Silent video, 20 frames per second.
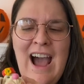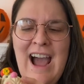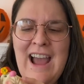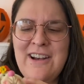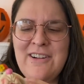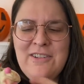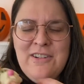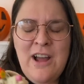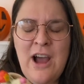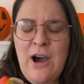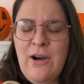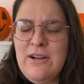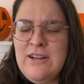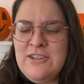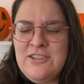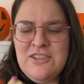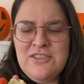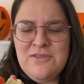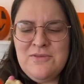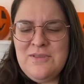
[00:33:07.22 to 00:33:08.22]
I toy. don't know.
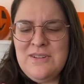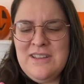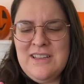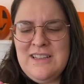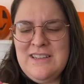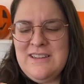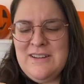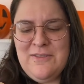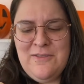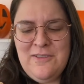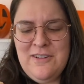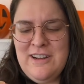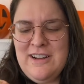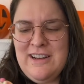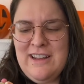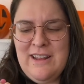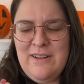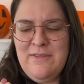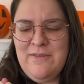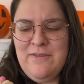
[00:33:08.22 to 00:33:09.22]
It's just really
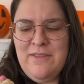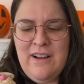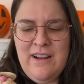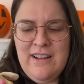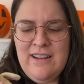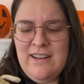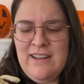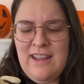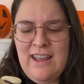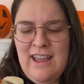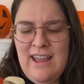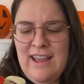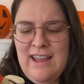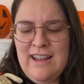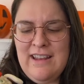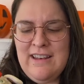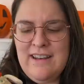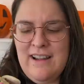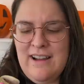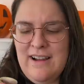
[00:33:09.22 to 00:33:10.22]
different and fun.
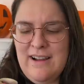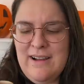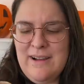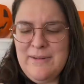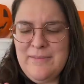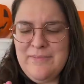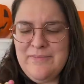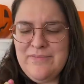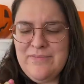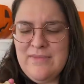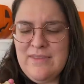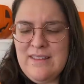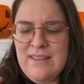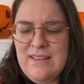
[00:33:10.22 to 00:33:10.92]
And um,